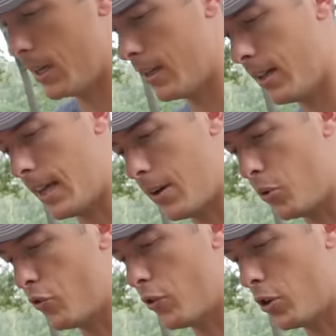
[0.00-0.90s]
into that
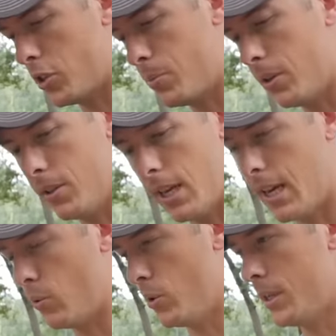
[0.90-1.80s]
one first because
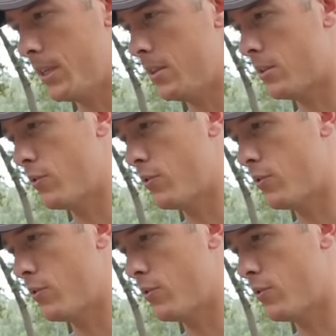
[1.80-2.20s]
that one is